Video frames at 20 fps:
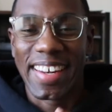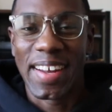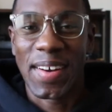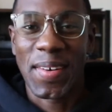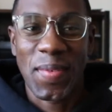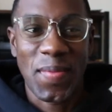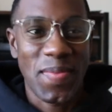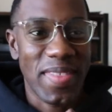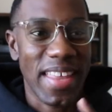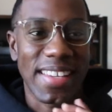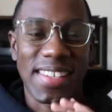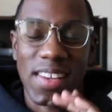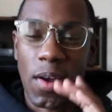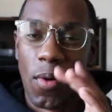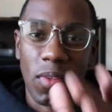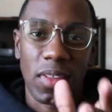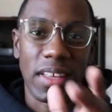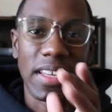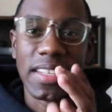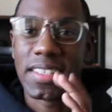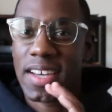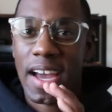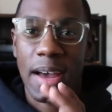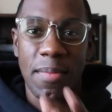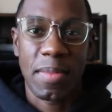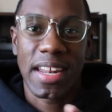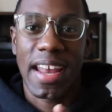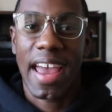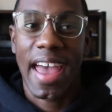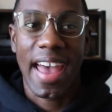you know, that's the only
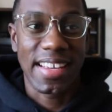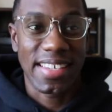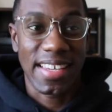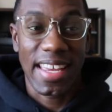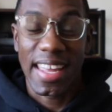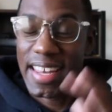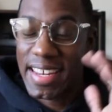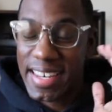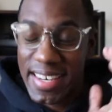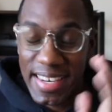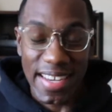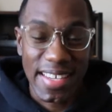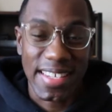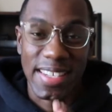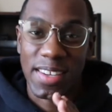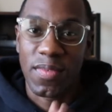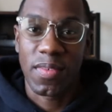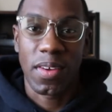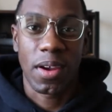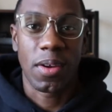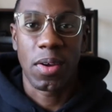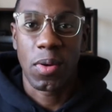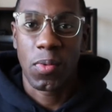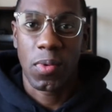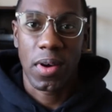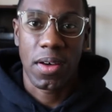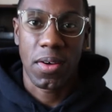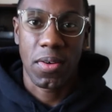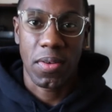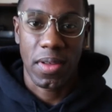job it has, and it does it very
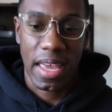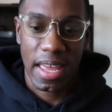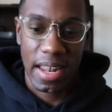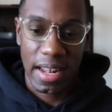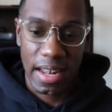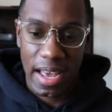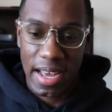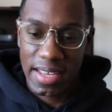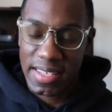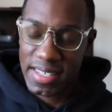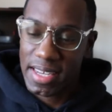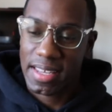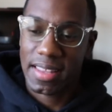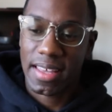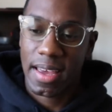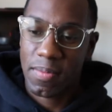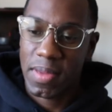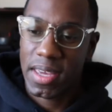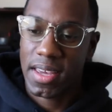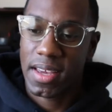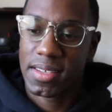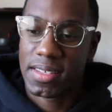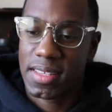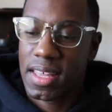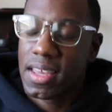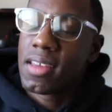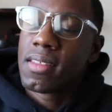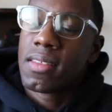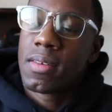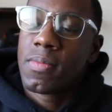well. And I say that because
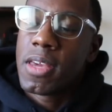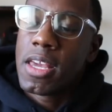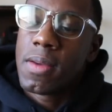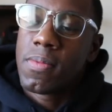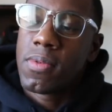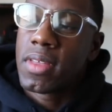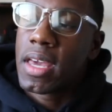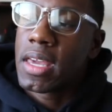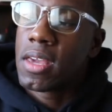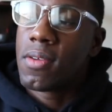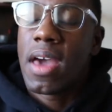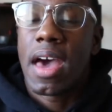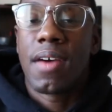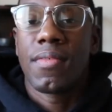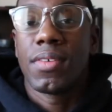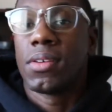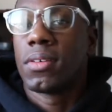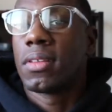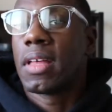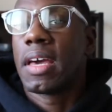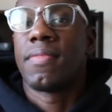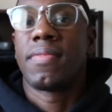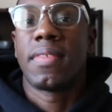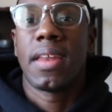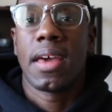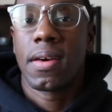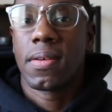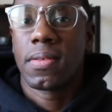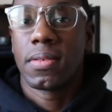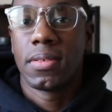think of the people that you have in your life
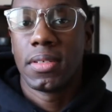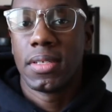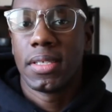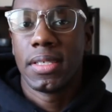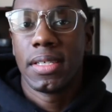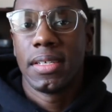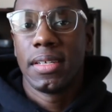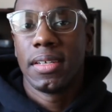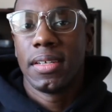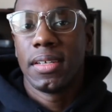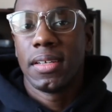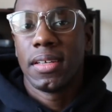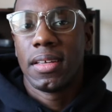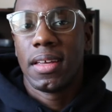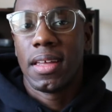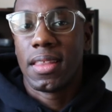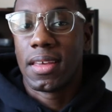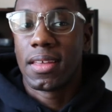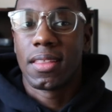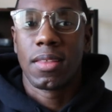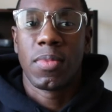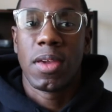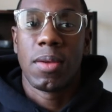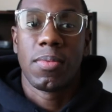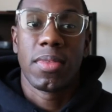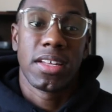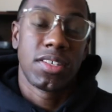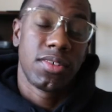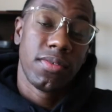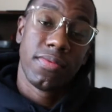now, and think of the
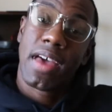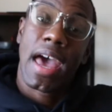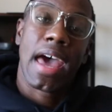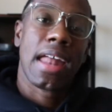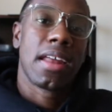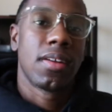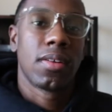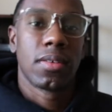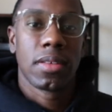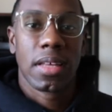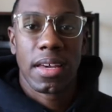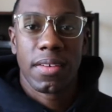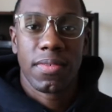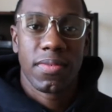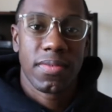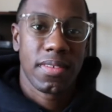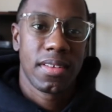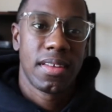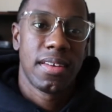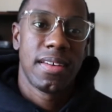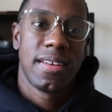people that you've had in your life.